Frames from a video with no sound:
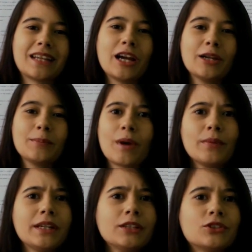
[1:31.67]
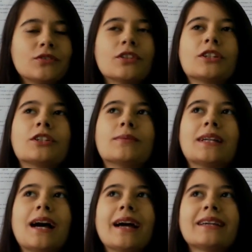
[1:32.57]
I'm a bit introverted, but
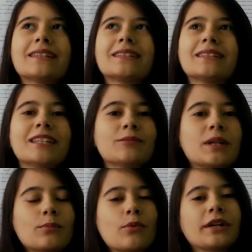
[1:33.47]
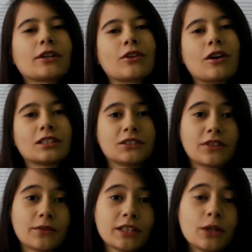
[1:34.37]
I can get my point across if
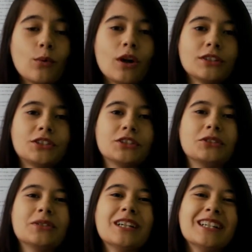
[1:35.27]
I really want to.